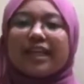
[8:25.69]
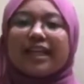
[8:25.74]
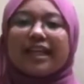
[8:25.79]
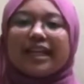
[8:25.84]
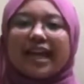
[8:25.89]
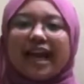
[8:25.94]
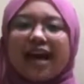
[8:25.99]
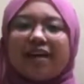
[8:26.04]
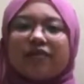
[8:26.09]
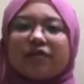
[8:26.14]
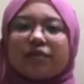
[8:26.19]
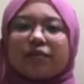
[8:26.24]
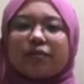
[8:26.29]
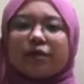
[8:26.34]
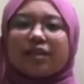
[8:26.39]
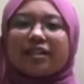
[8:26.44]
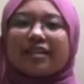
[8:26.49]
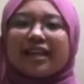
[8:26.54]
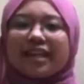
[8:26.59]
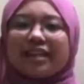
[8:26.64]

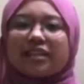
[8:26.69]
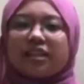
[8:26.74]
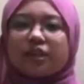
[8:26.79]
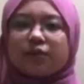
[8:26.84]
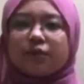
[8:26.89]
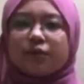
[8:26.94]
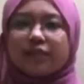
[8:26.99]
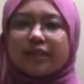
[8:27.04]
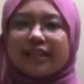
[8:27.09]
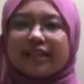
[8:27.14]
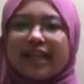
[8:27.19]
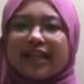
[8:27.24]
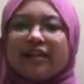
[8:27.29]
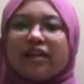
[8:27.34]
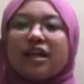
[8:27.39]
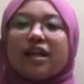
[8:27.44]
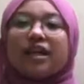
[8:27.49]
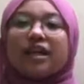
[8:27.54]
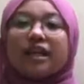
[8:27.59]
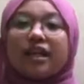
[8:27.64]
11.96%
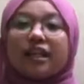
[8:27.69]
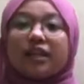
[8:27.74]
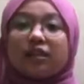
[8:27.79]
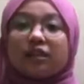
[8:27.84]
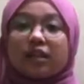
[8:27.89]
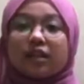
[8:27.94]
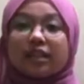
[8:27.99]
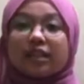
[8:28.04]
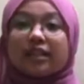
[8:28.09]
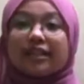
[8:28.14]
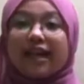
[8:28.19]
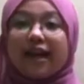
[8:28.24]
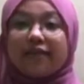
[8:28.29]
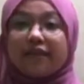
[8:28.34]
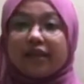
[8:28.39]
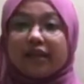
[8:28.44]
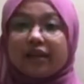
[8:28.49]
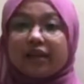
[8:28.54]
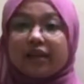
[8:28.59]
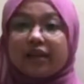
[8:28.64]
in
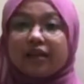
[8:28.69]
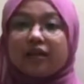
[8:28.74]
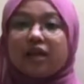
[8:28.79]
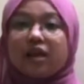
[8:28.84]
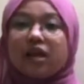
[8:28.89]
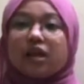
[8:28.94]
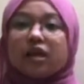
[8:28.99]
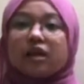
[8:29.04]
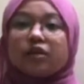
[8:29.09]
2017,